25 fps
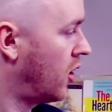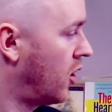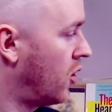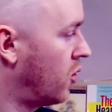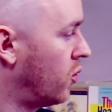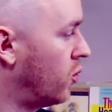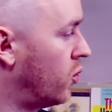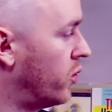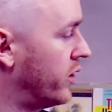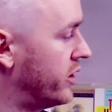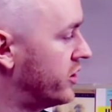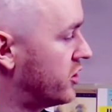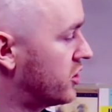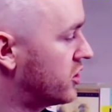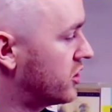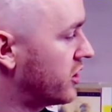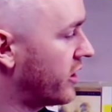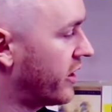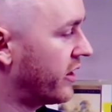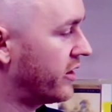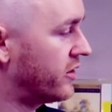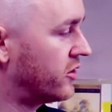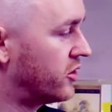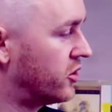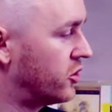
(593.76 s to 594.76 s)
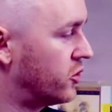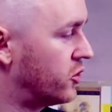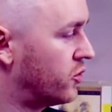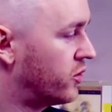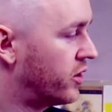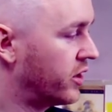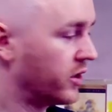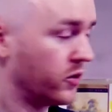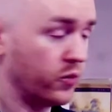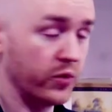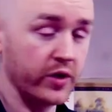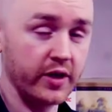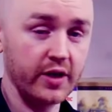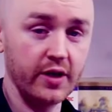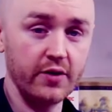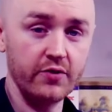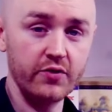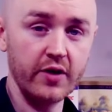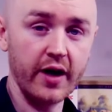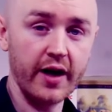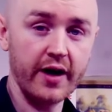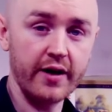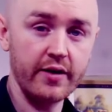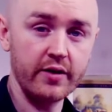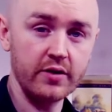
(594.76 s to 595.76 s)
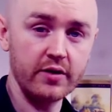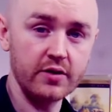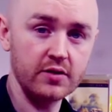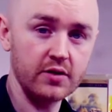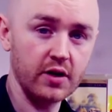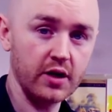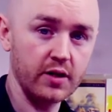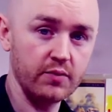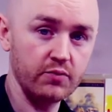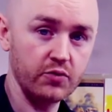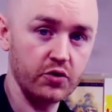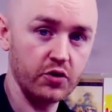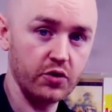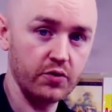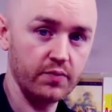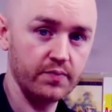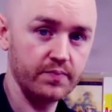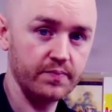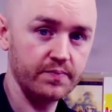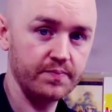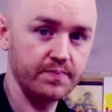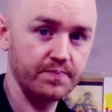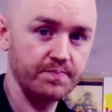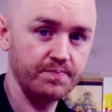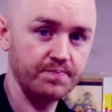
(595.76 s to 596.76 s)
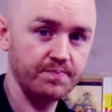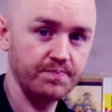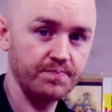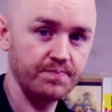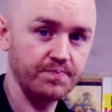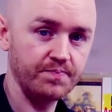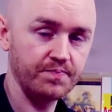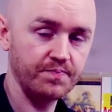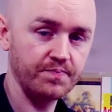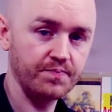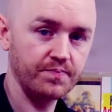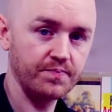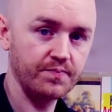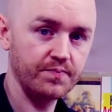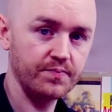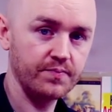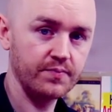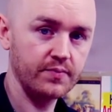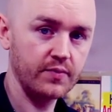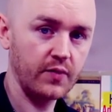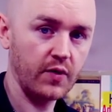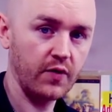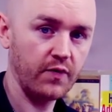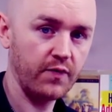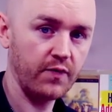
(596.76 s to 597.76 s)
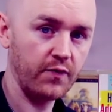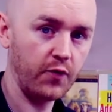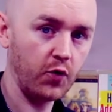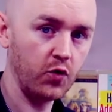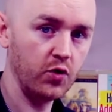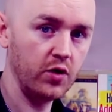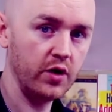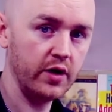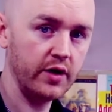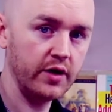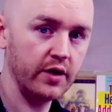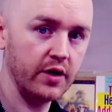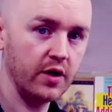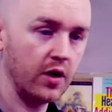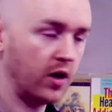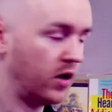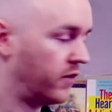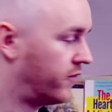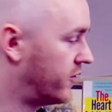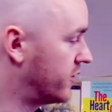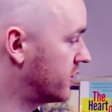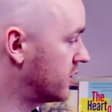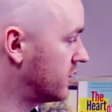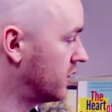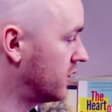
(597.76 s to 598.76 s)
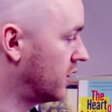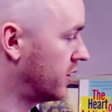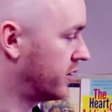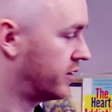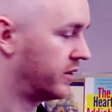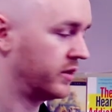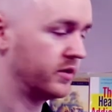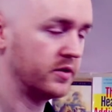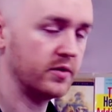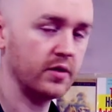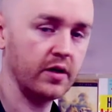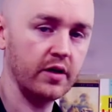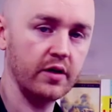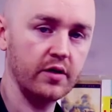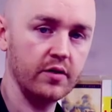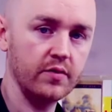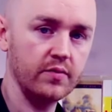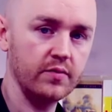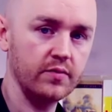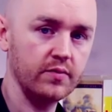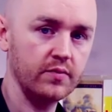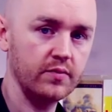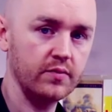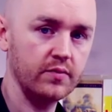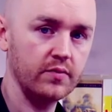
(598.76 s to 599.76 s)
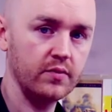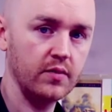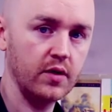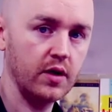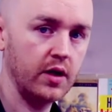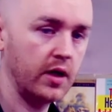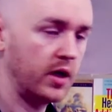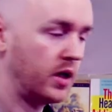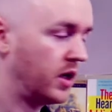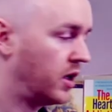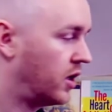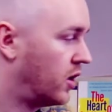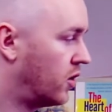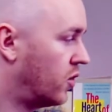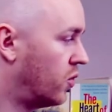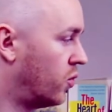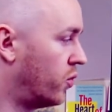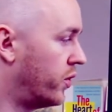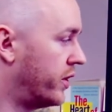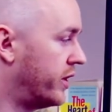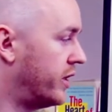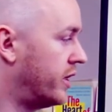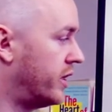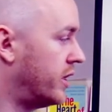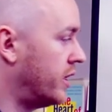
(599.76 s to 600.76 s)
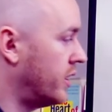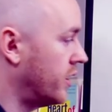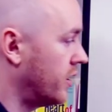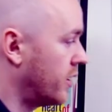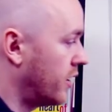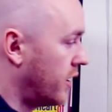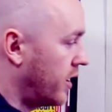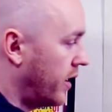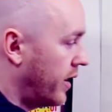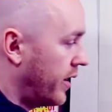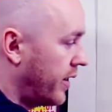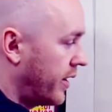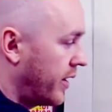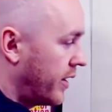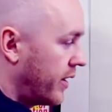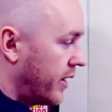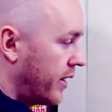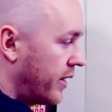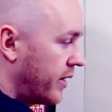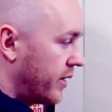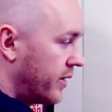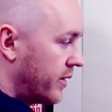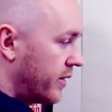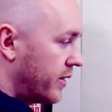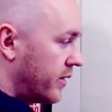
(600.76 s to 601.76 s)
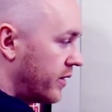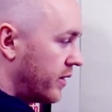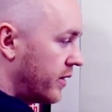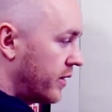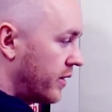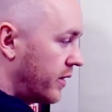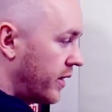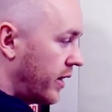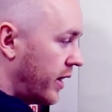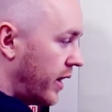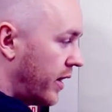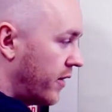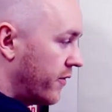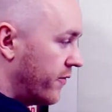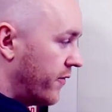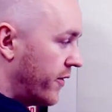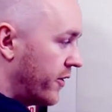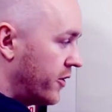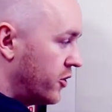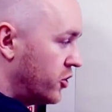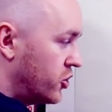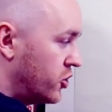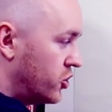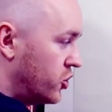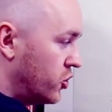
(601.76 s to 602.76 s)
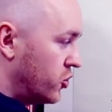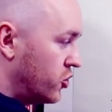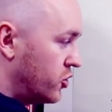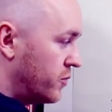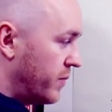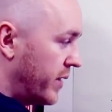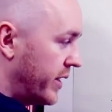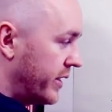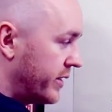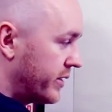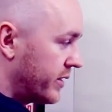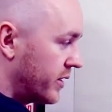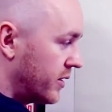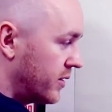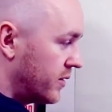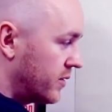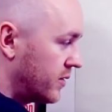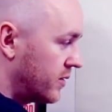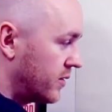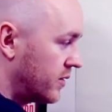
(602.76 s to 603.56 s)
Which side do you think we give the hardest time to? funnily enough, it's not this side. We are very judgmental